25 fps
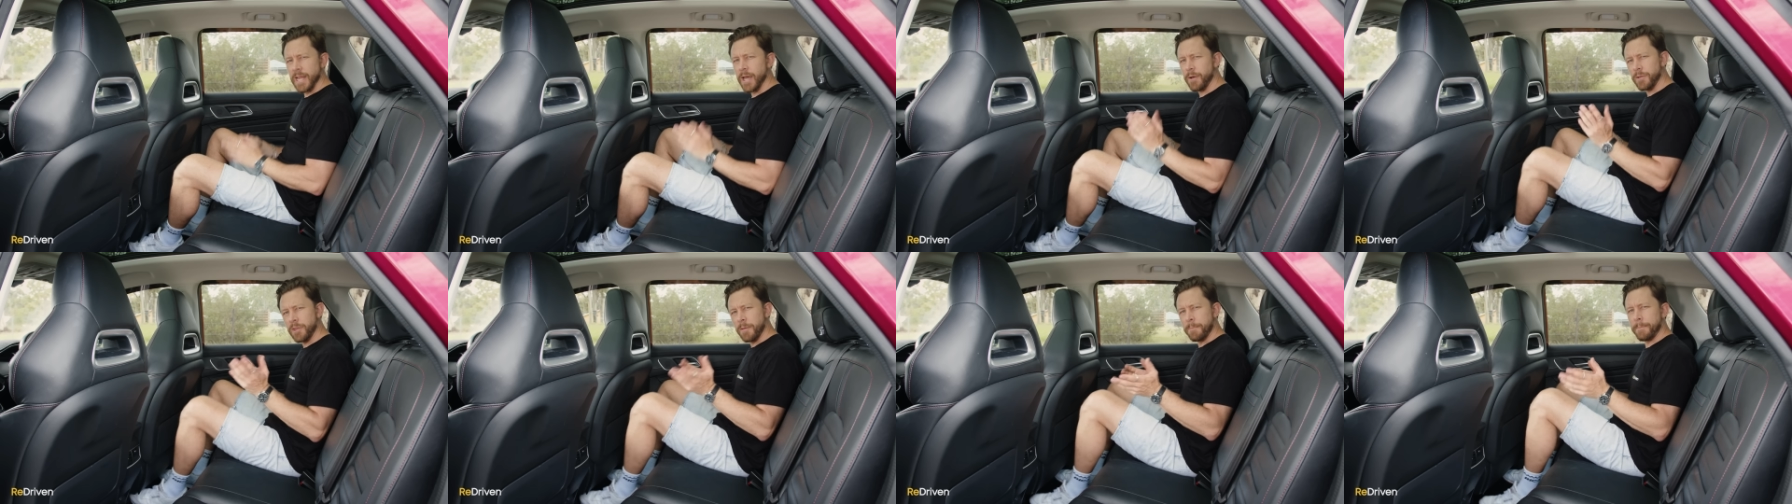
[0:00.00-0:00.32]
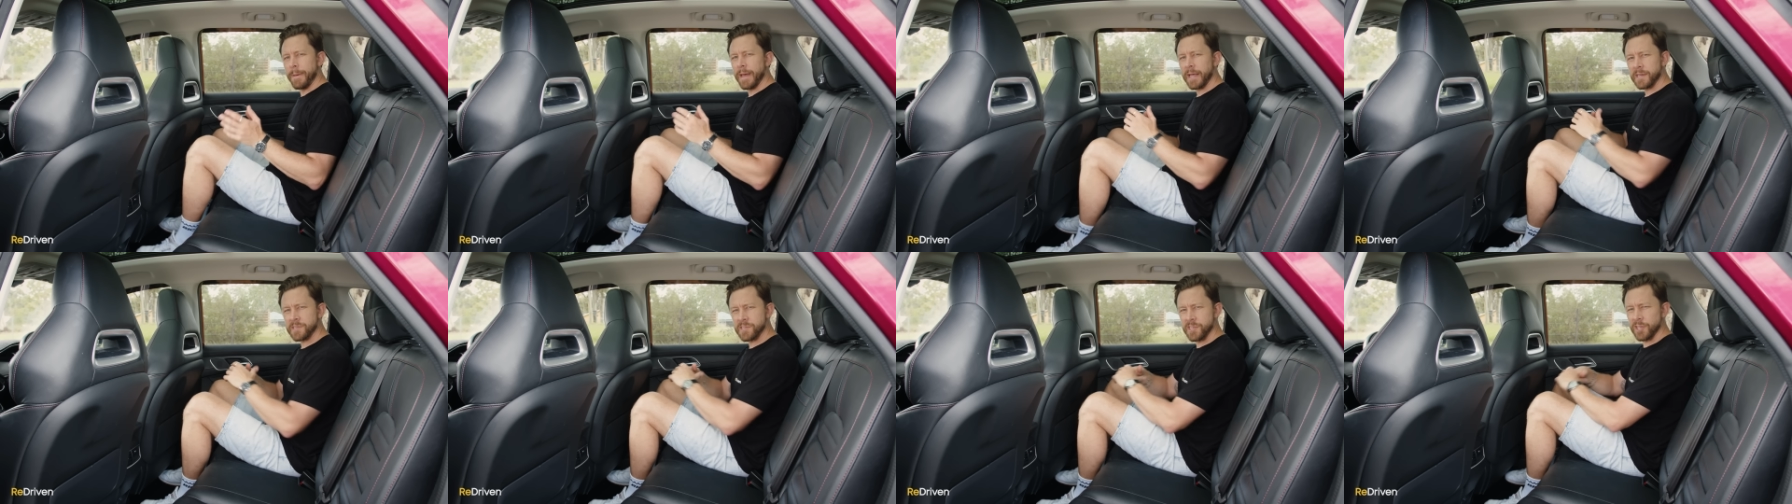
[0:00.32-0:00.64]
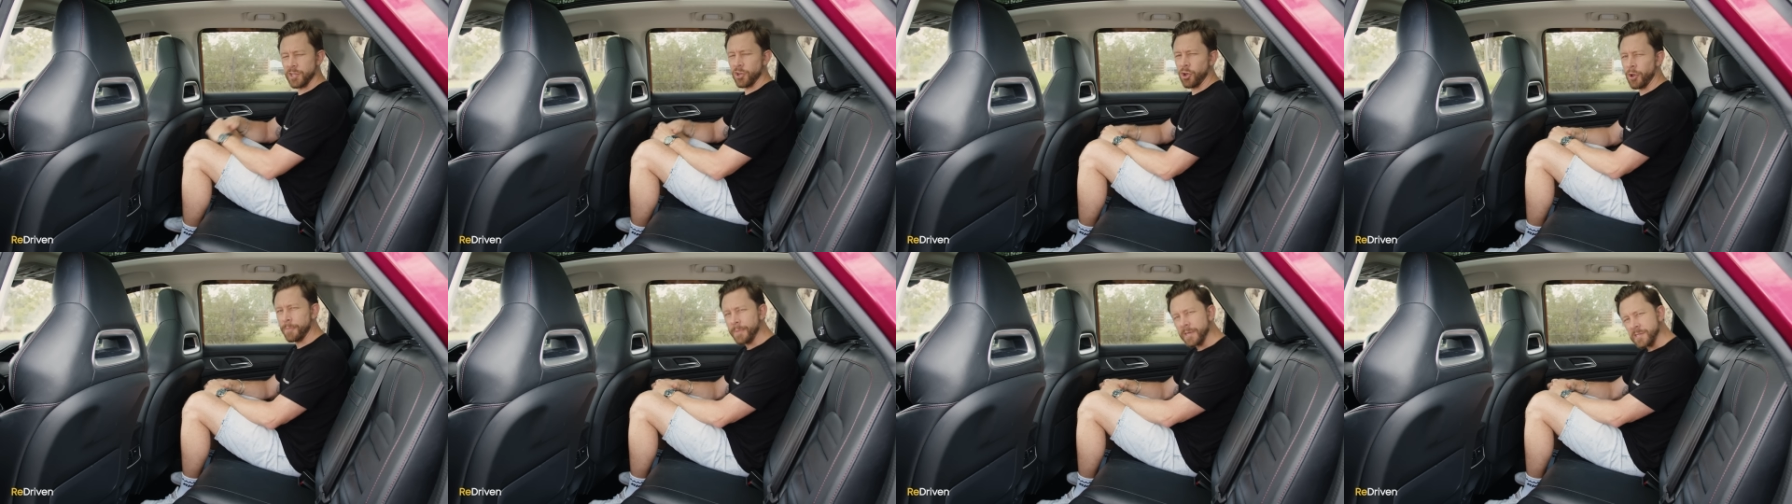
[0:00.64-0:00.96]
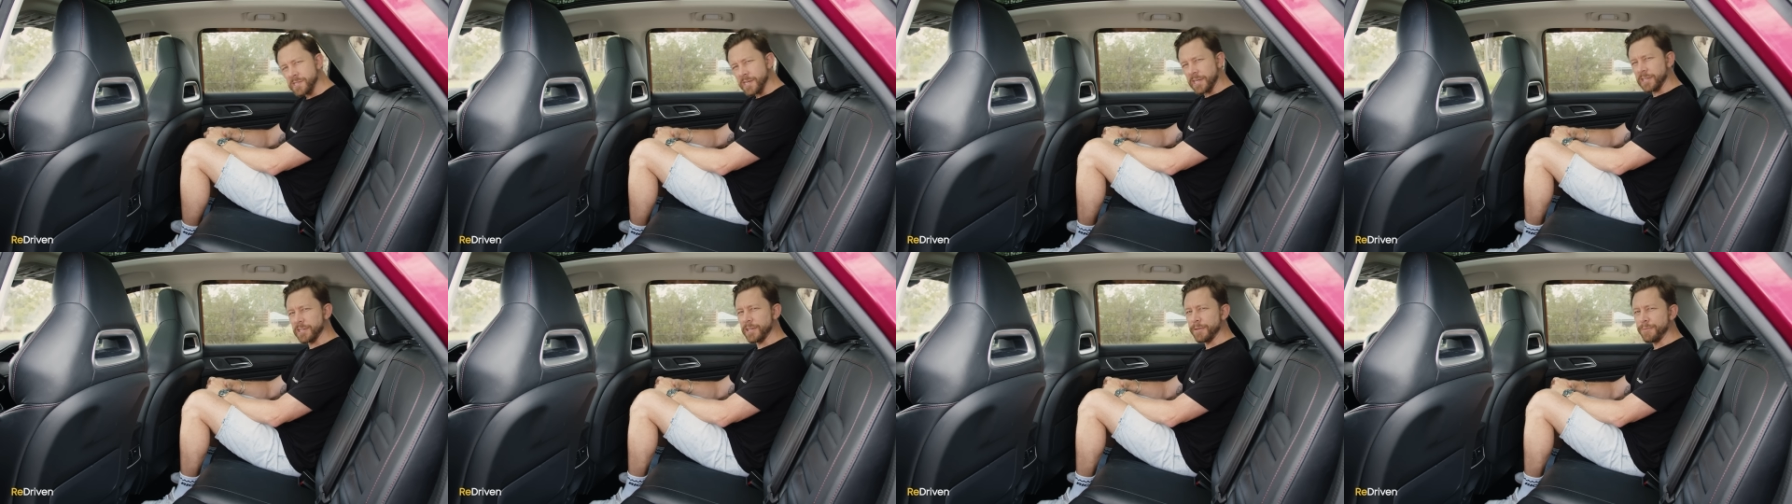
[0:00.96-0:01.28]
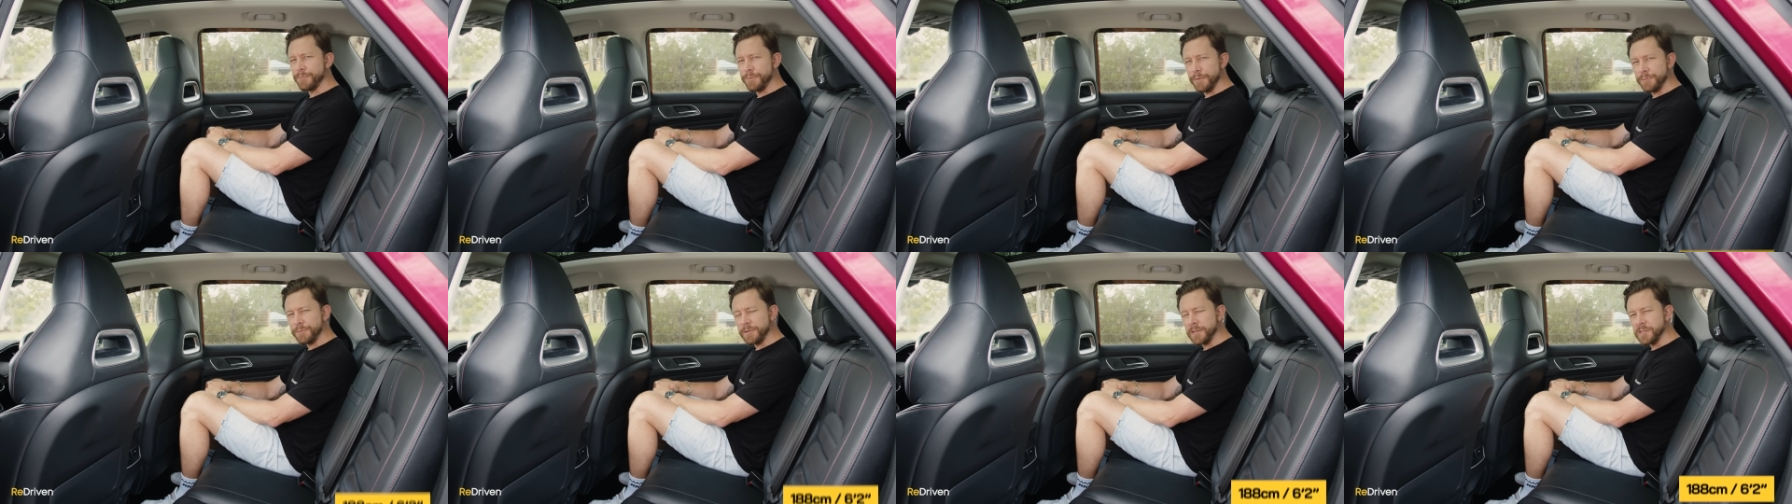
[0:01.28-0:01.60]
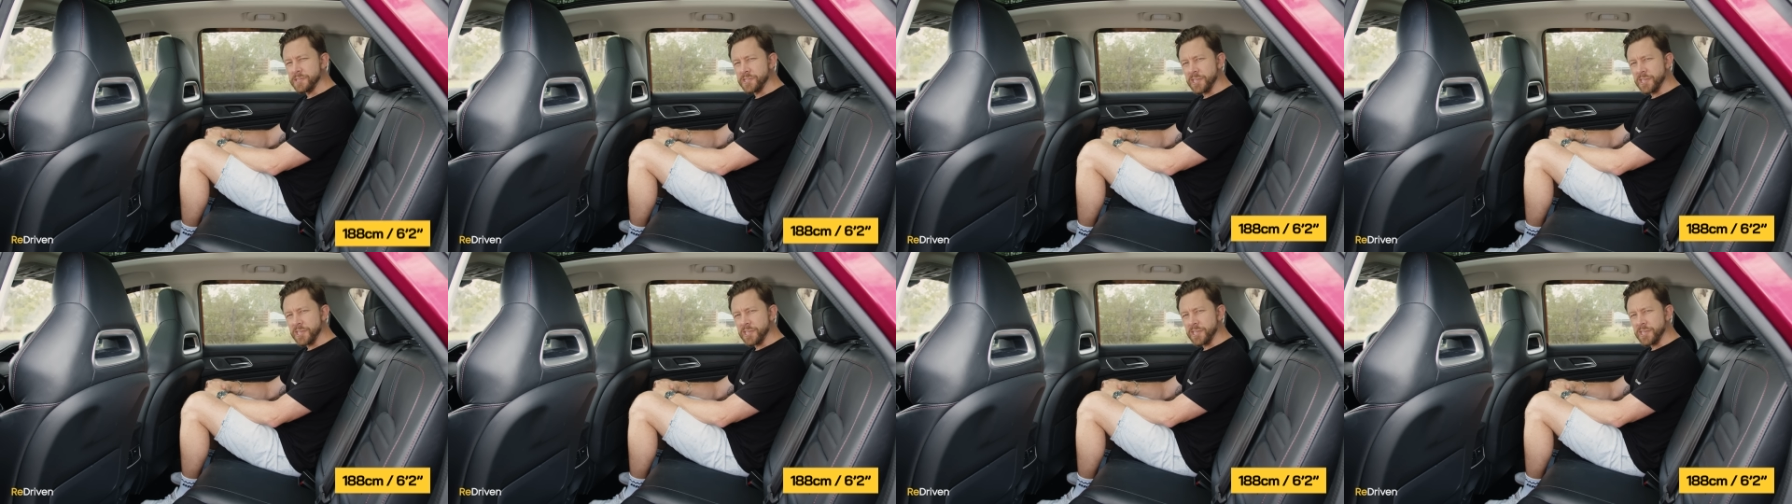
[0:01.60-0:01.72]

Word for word: Now in the back seat, I'm exactly 50